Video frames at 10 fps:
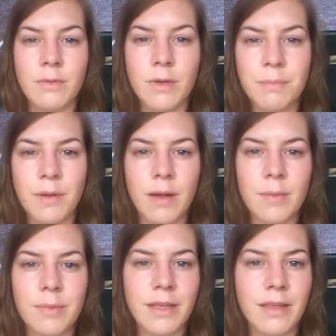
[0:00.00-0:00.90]
would
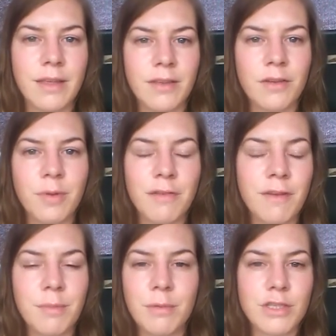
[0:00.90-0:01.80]
probably, my
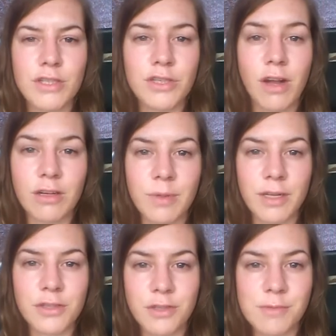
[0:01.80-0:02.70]
family was shocked
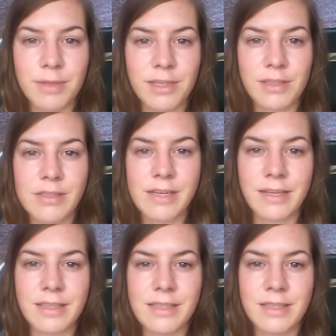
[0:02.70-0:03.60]
when I chose political
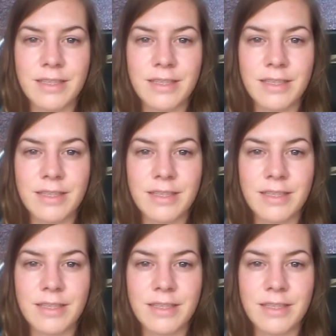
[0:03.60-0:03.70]
science,